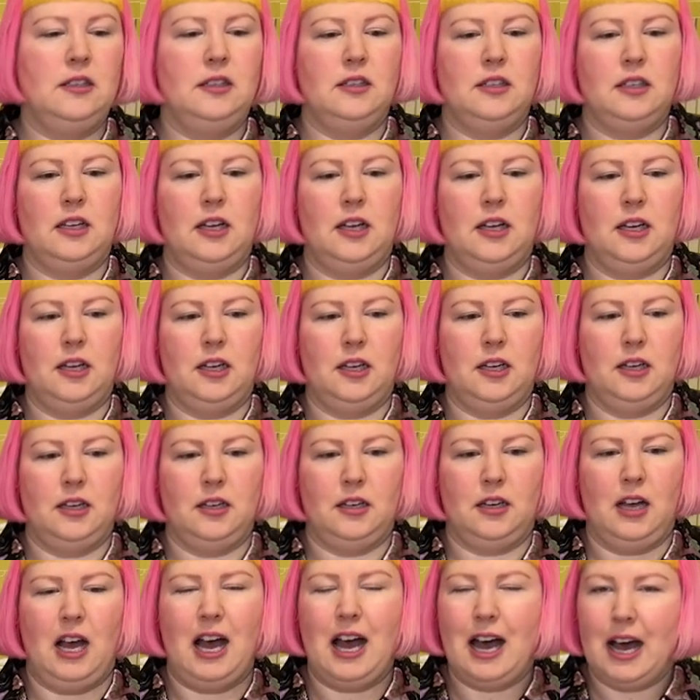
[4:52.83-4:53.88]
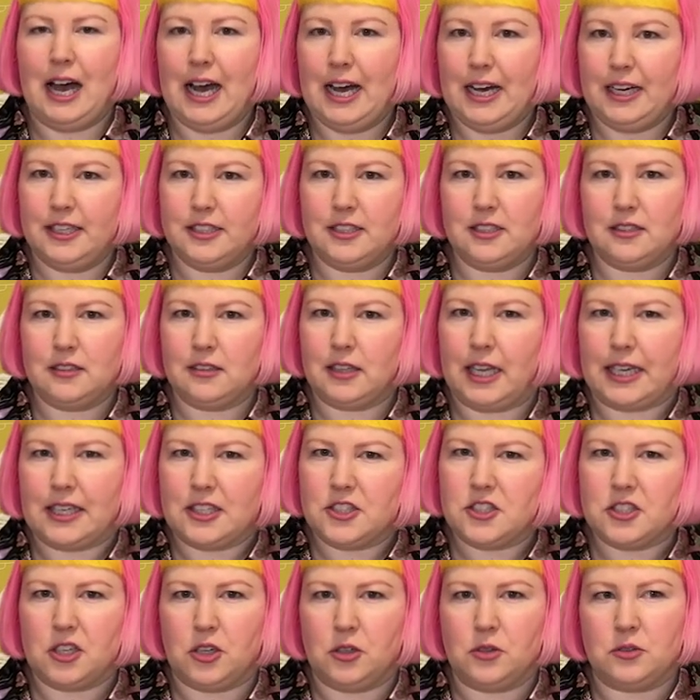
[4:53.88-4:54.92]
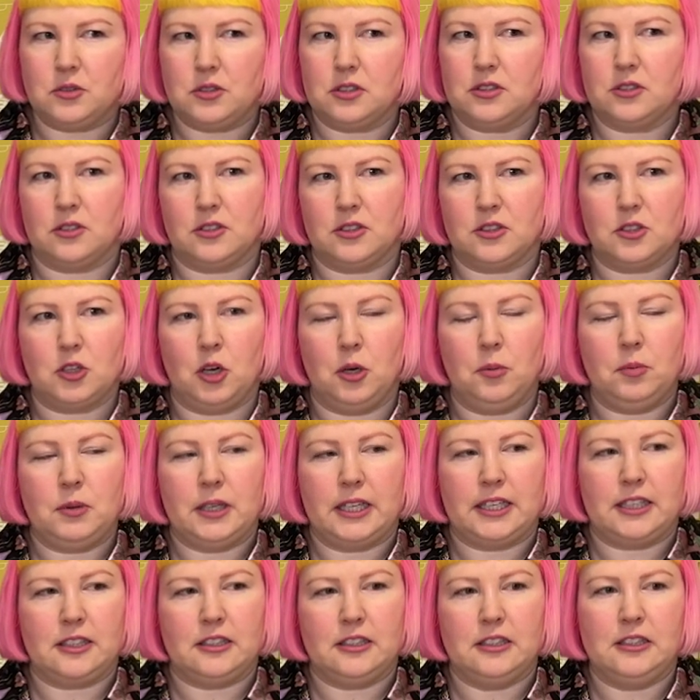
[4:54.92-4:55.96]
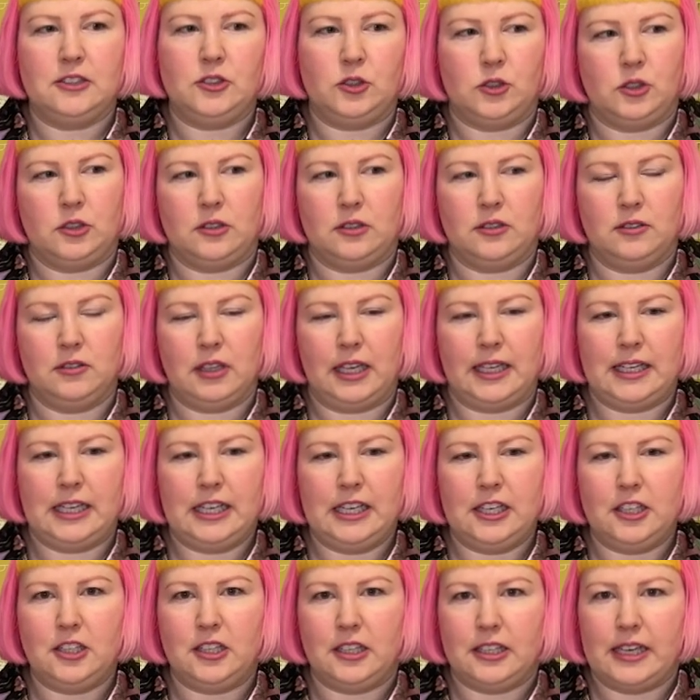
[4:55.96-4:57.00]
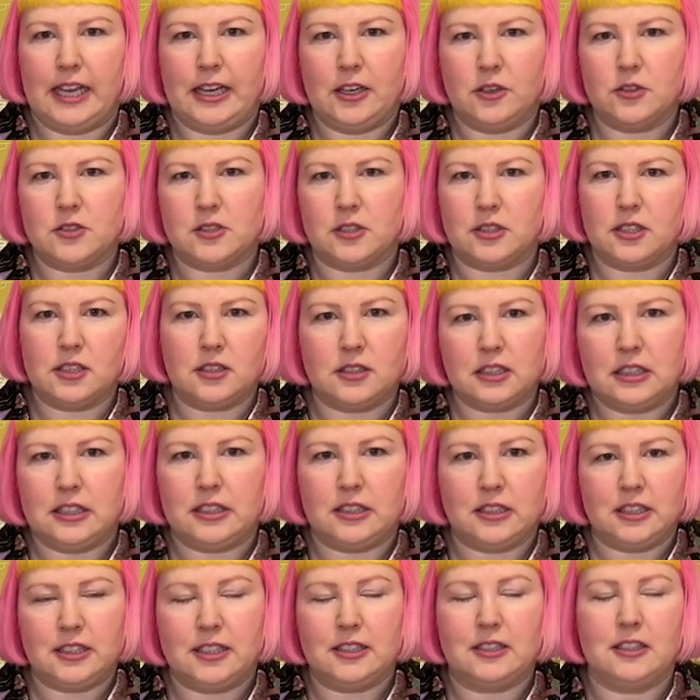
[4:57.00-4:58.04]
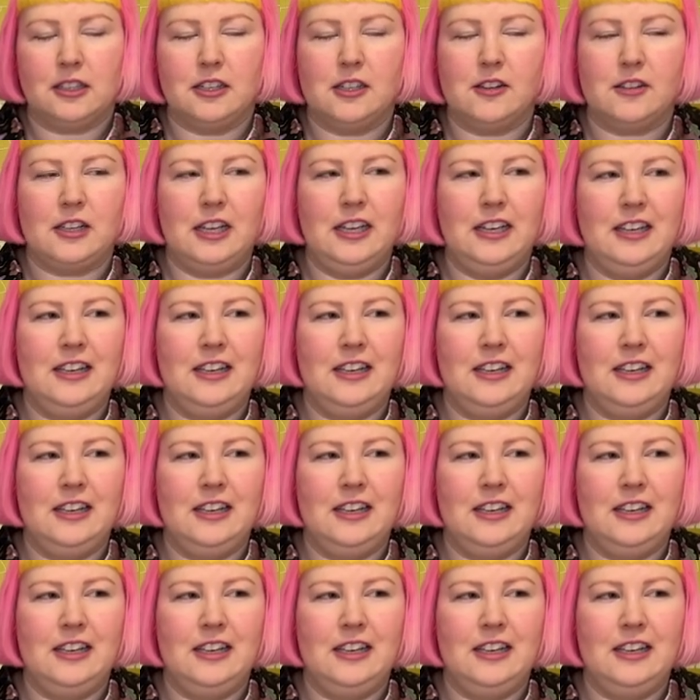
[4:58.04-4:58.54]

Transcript: uh, hard like shell sort of top, like a you could like hit your nails on it, click click kind of thing,